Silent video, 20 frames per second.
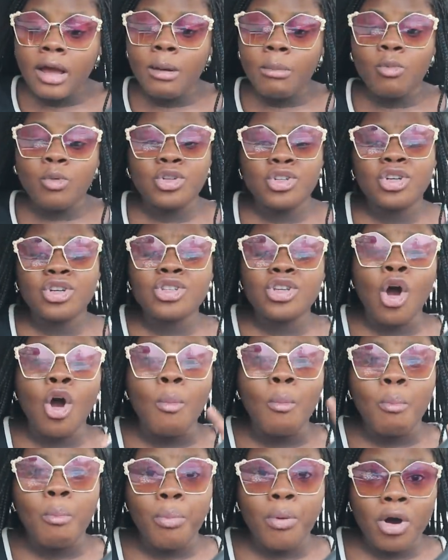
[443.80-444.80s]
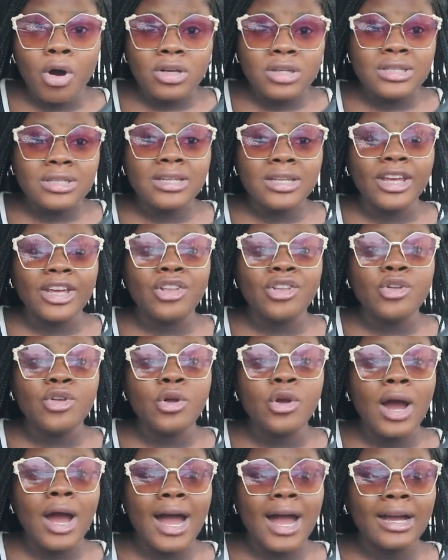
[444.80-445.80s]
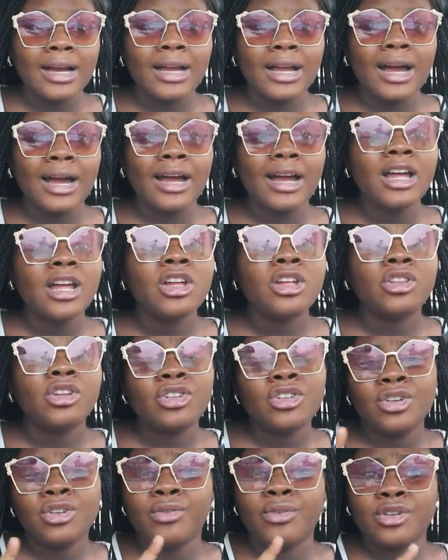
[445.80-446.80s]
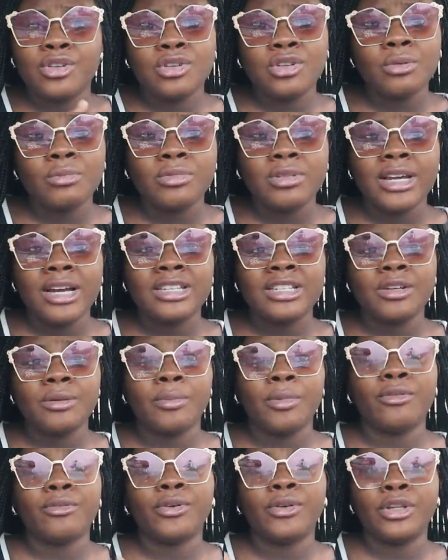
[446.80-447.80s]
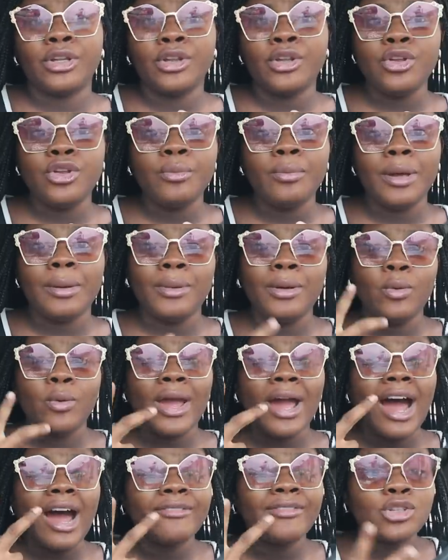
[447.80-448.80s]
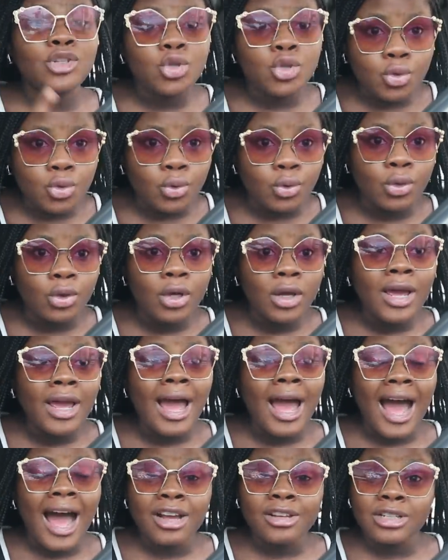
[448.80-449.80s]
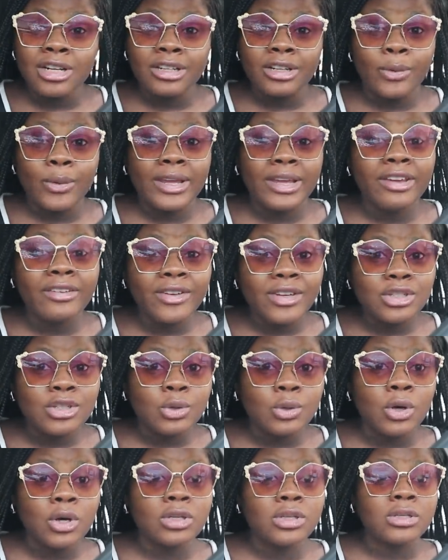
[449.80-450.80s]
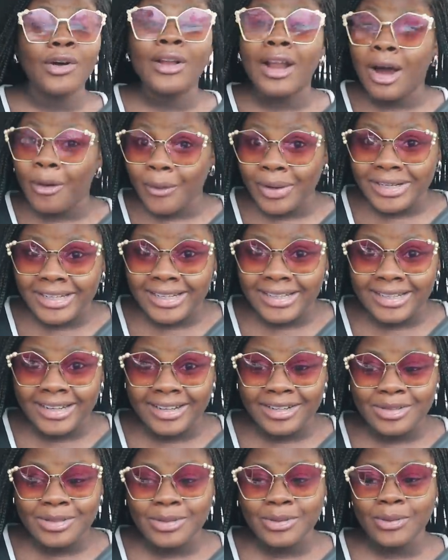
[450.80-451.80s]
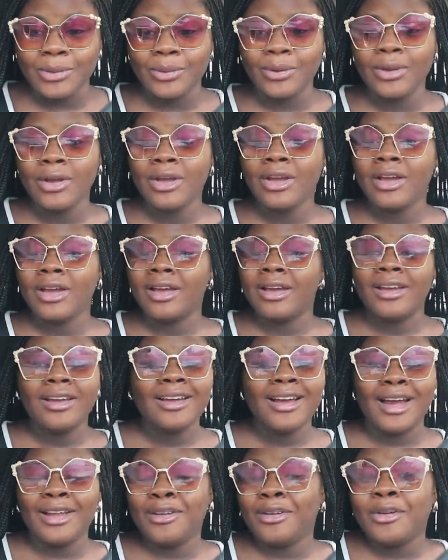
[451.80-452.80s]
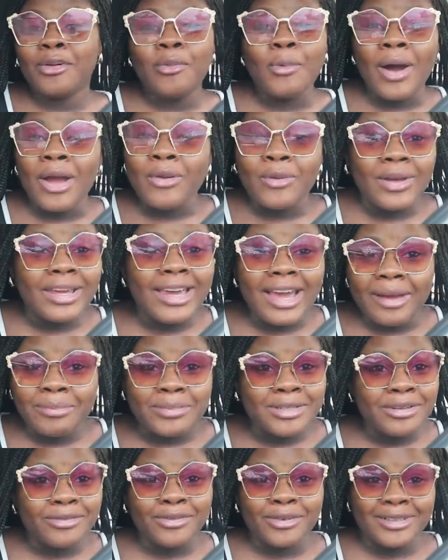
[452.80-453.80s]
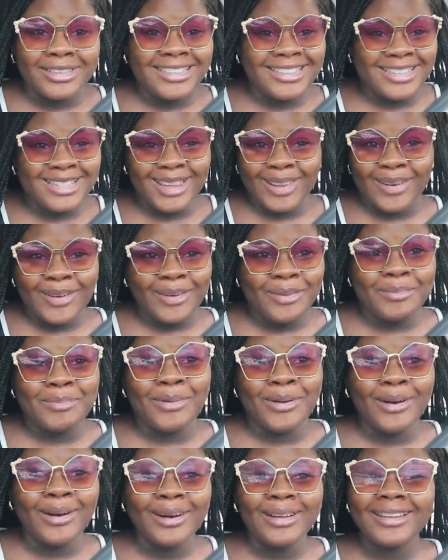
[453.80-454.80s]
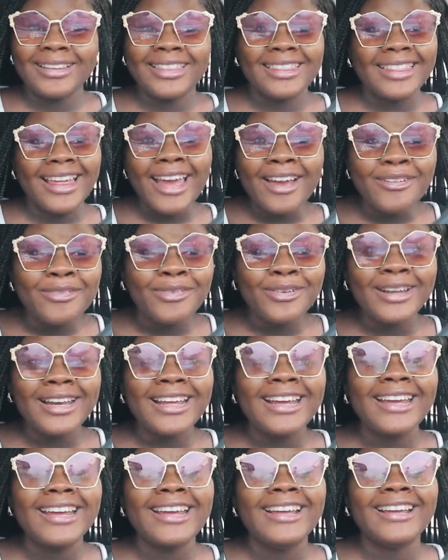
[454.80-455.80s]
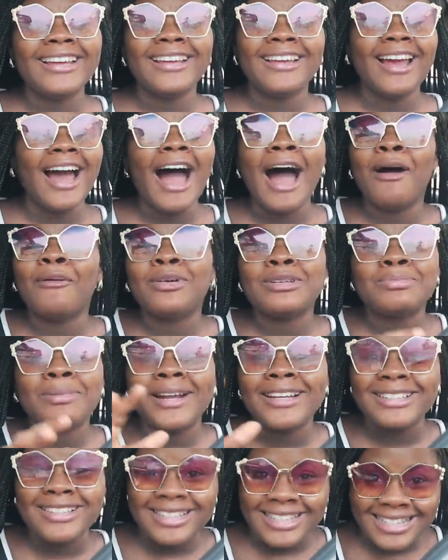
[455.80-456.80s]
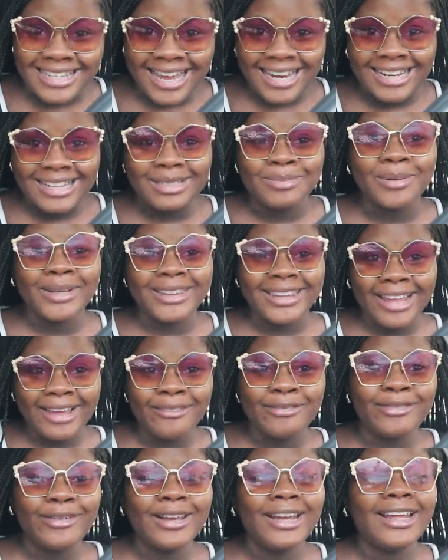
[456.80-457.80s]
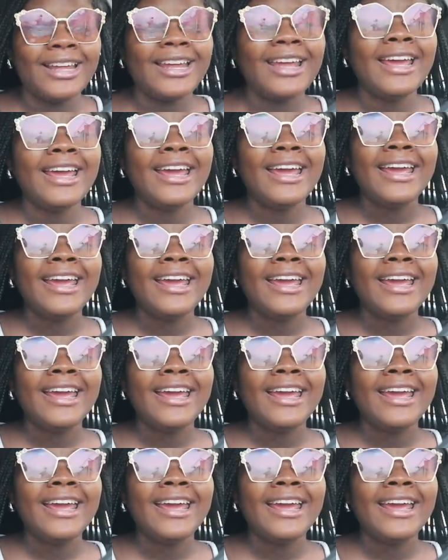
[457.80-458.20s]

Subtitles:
We just unboxed a new hanger, not just for some jachi, but for the new baby. We have two. Actually, they were given to us on our wedding day, so I don't know why we kept it for this long. But thankfully, I was planning to sell it, but thankfully